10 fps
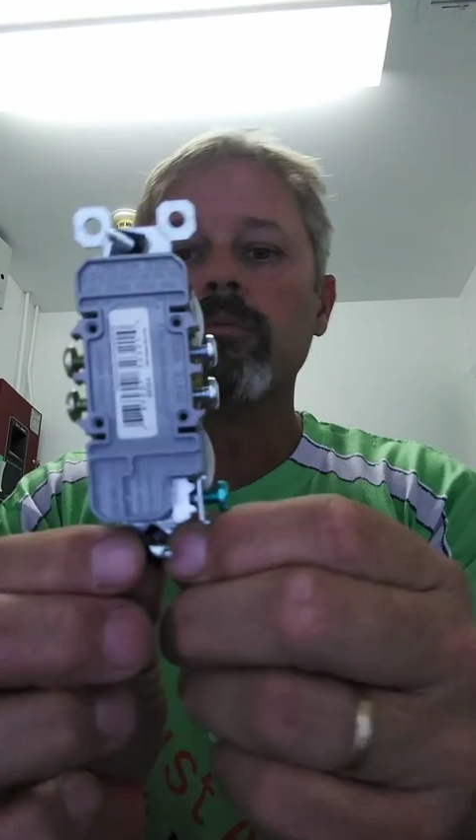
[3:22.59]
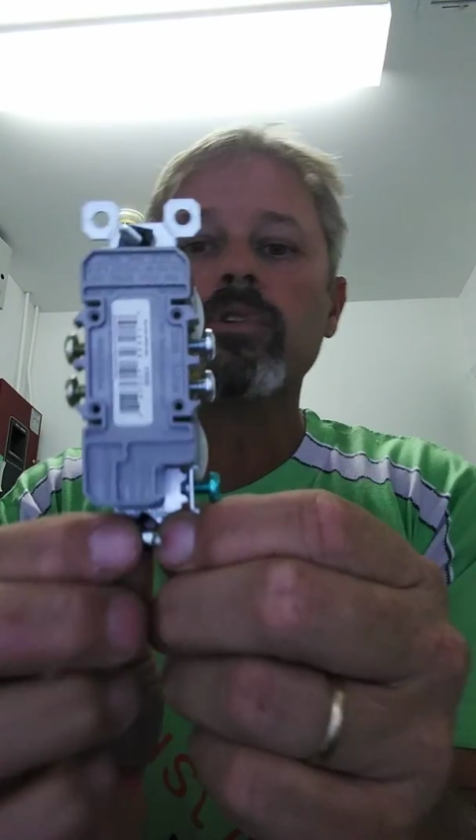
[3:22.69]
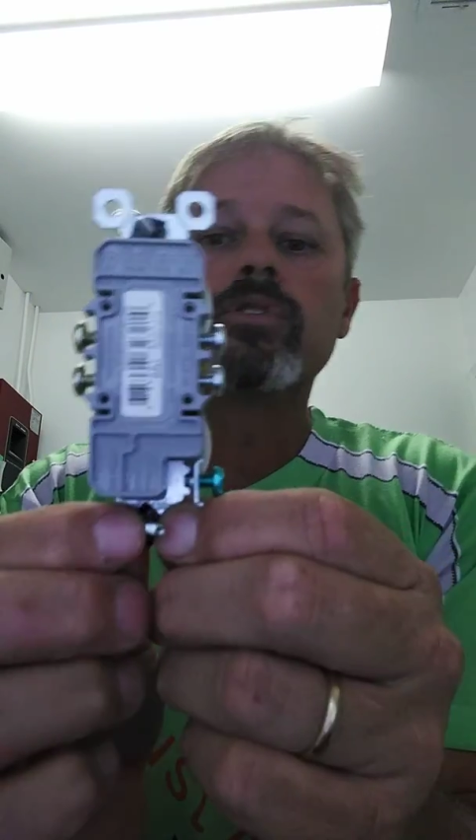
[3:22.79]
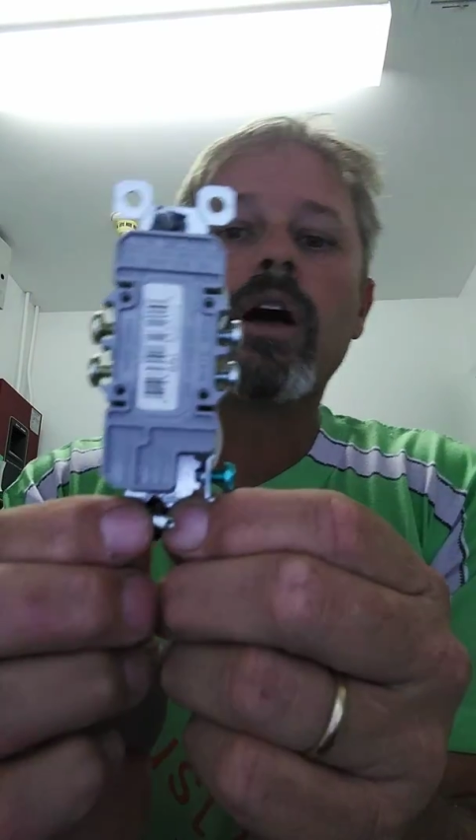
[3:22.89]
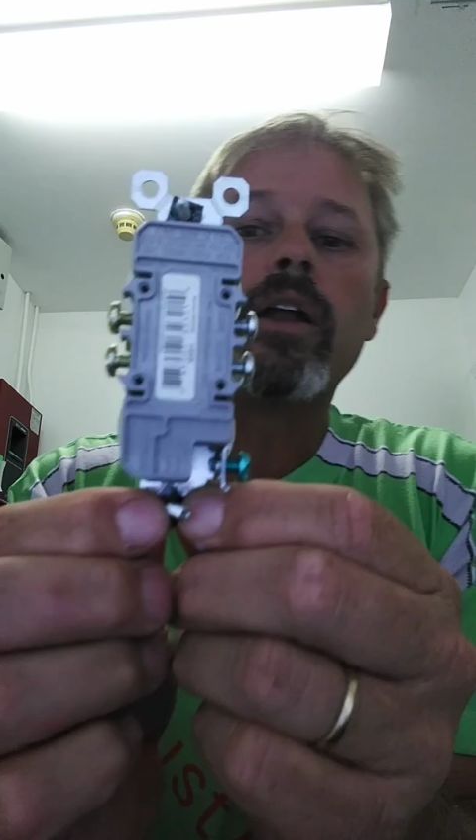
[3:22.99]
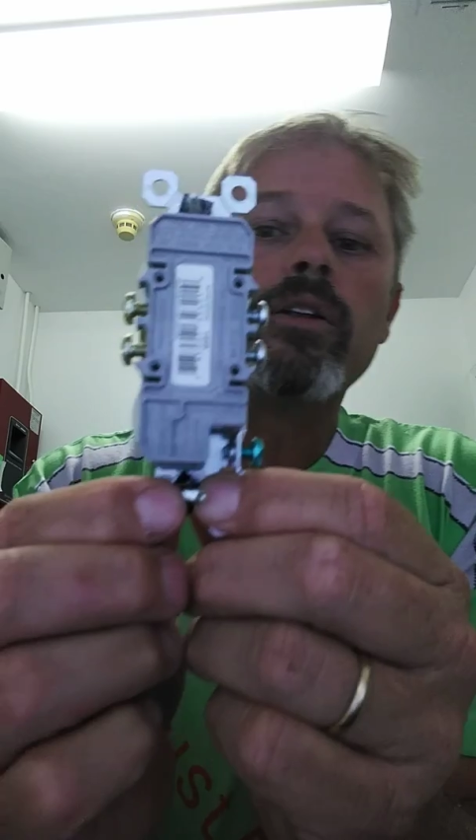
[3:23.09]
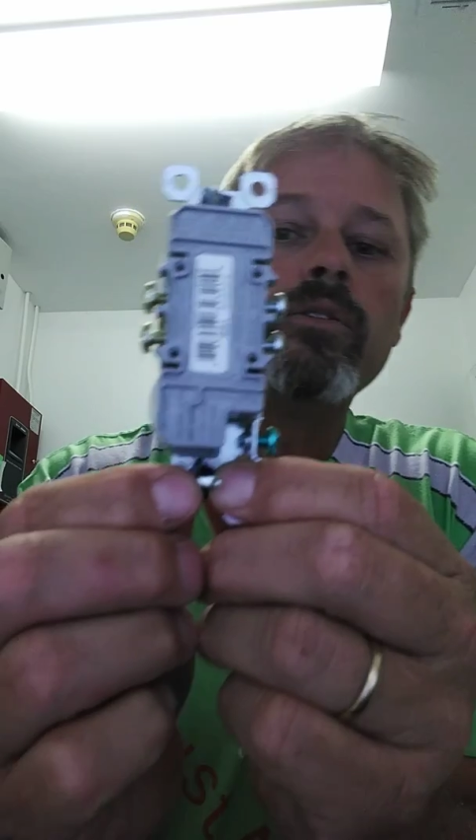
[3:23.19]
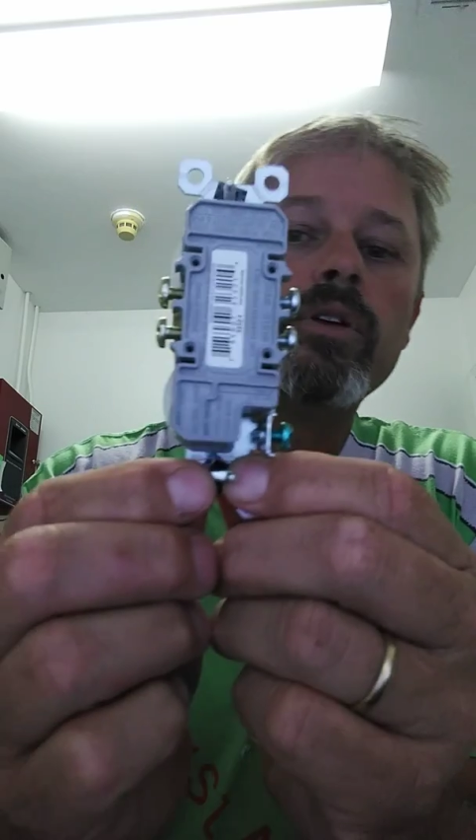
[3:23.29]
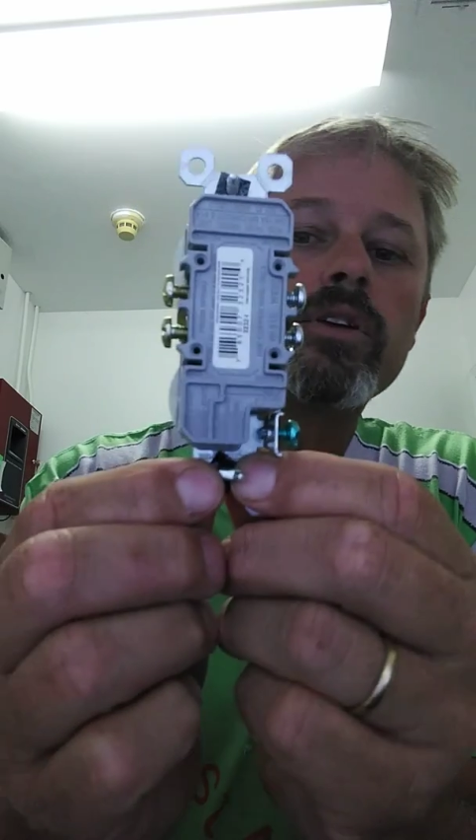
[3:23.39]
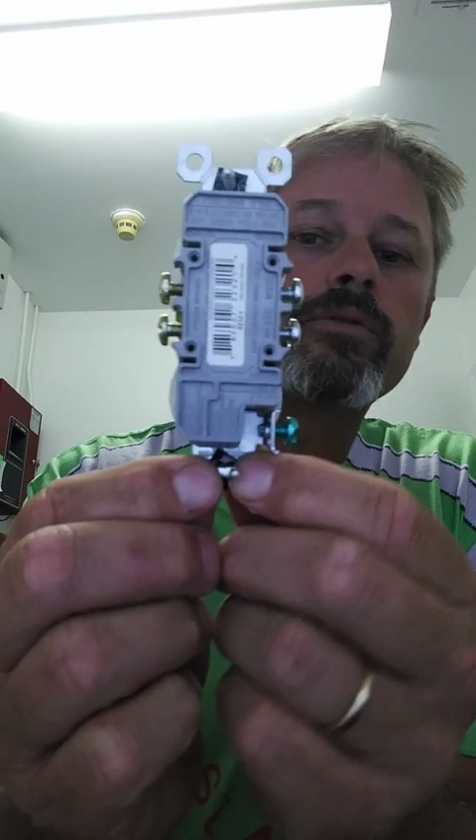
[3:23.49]
I'm going to try to
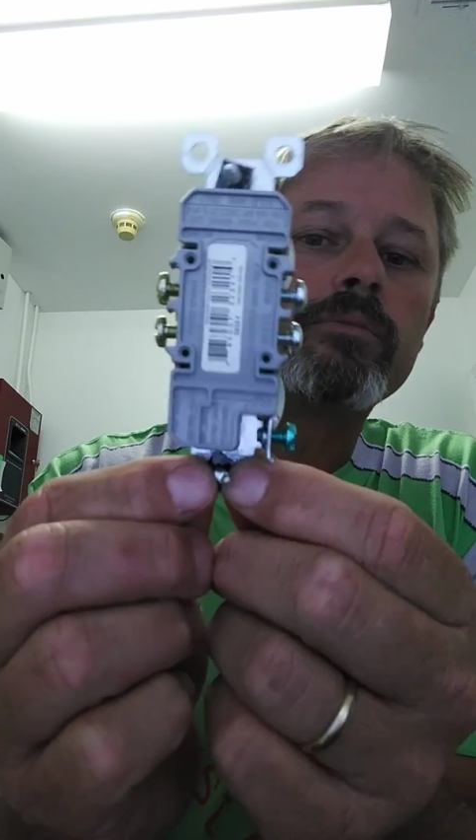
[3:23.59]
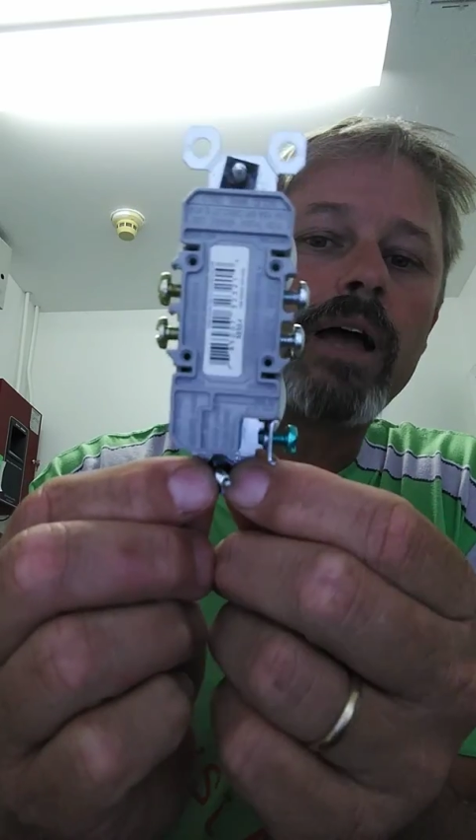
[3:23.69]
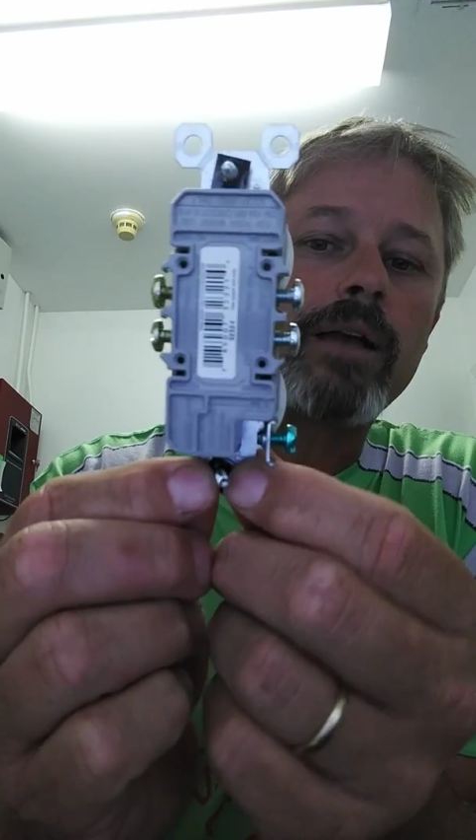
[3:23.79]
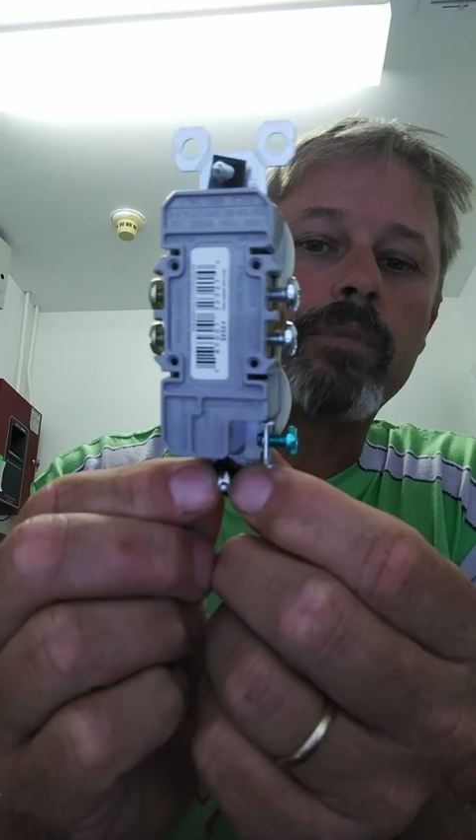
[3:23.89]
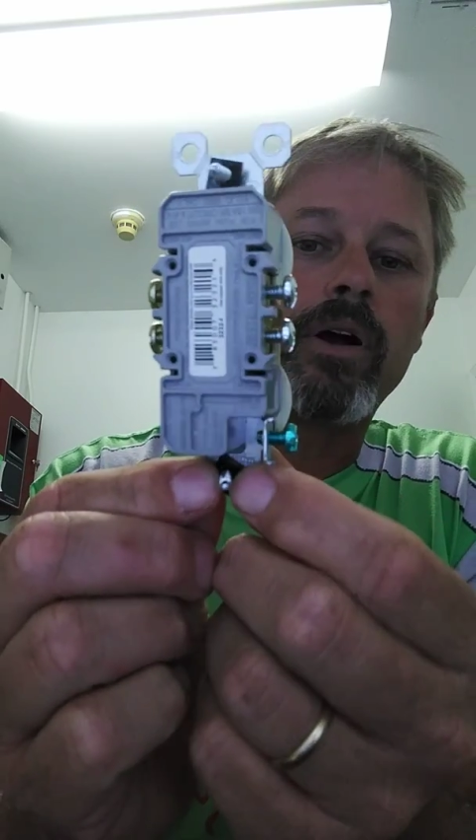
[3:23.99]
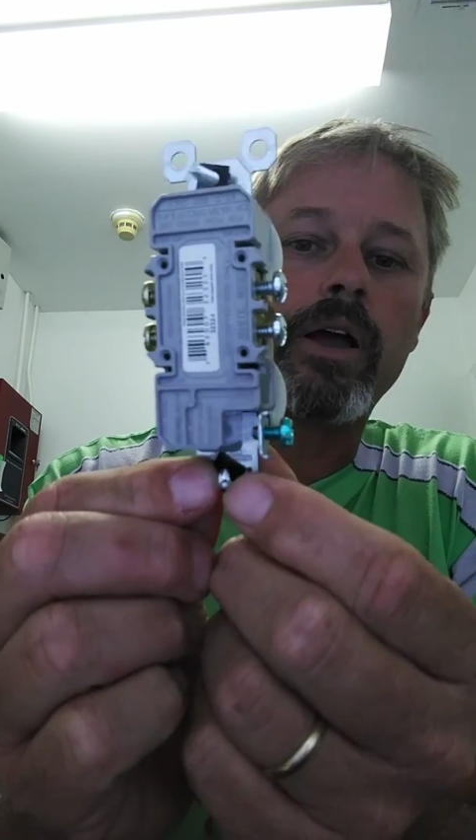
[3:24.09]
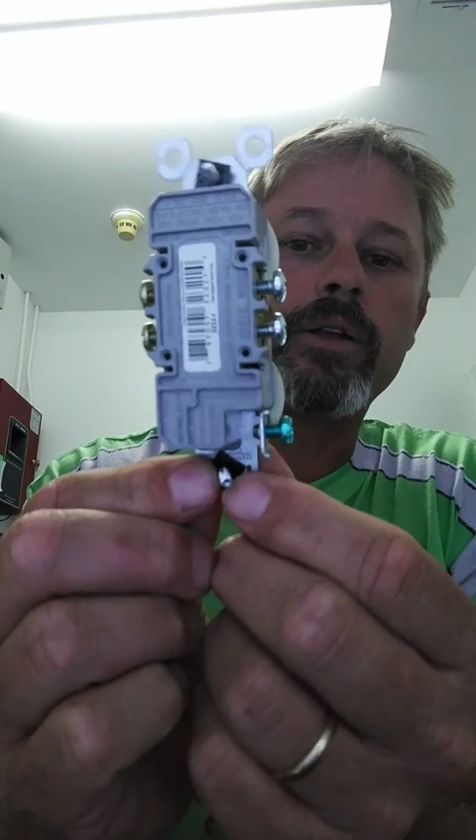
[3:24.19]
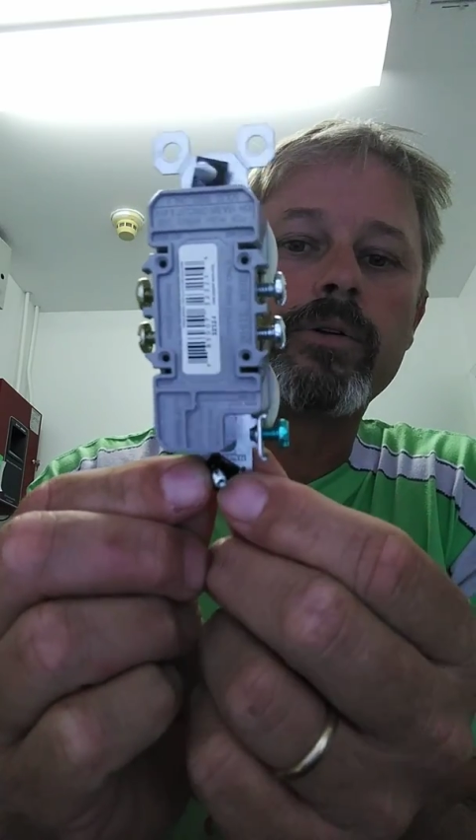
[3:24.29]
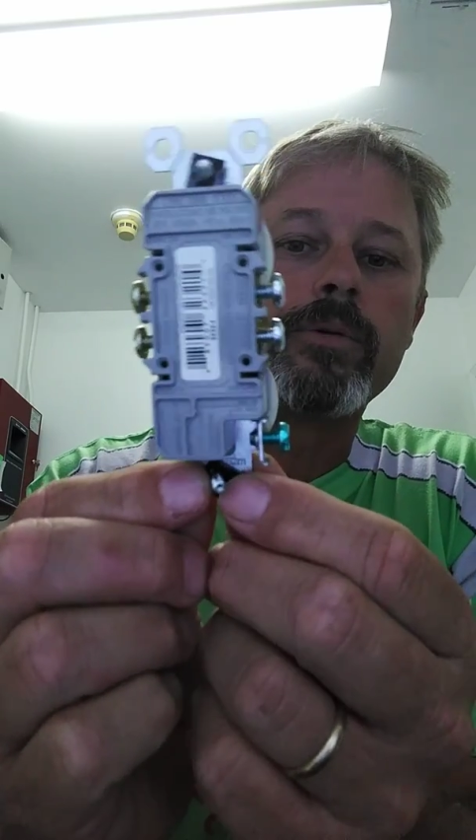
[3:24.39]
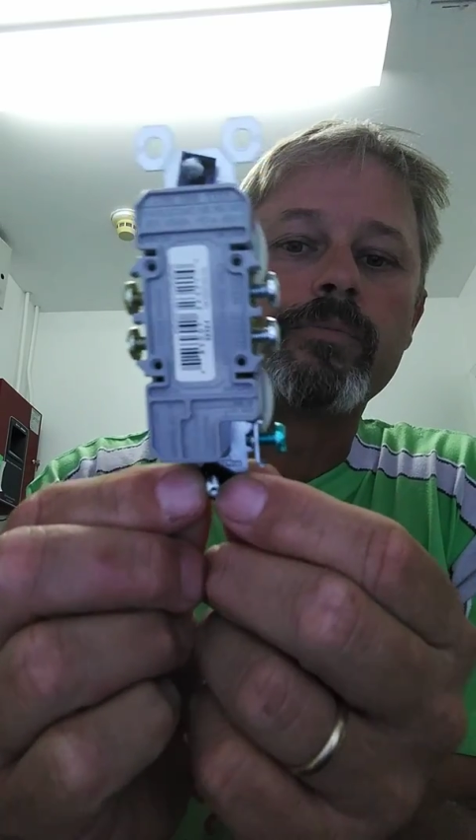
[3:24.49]
do this from back behind.